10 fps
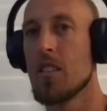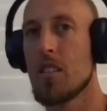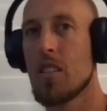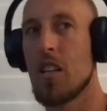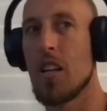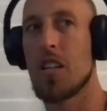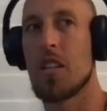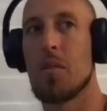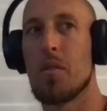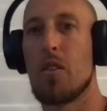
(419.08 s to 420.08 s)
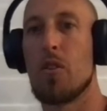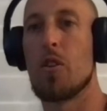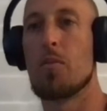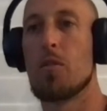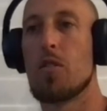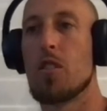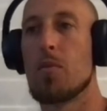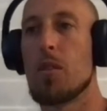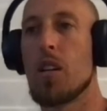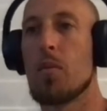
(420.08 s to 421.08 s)
connection with other humans
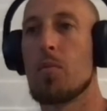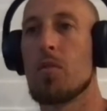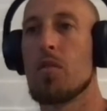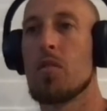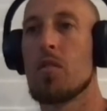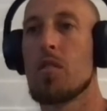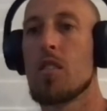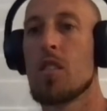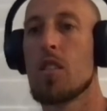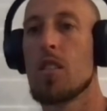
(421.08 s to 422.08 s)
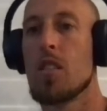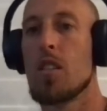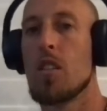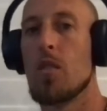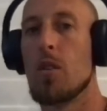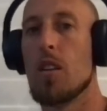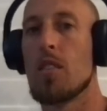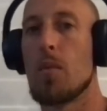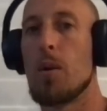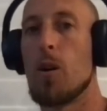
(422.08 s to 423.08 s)
just becomes, you realize
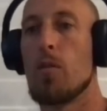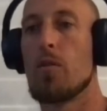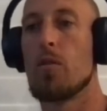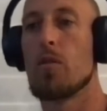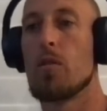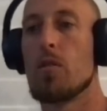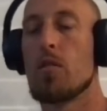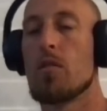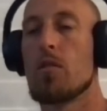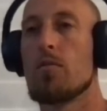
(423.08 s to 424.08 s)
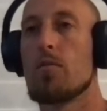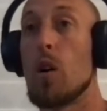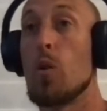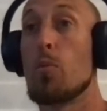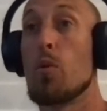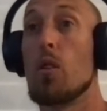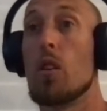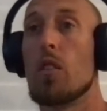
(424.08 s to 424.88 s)
how powerful and how important it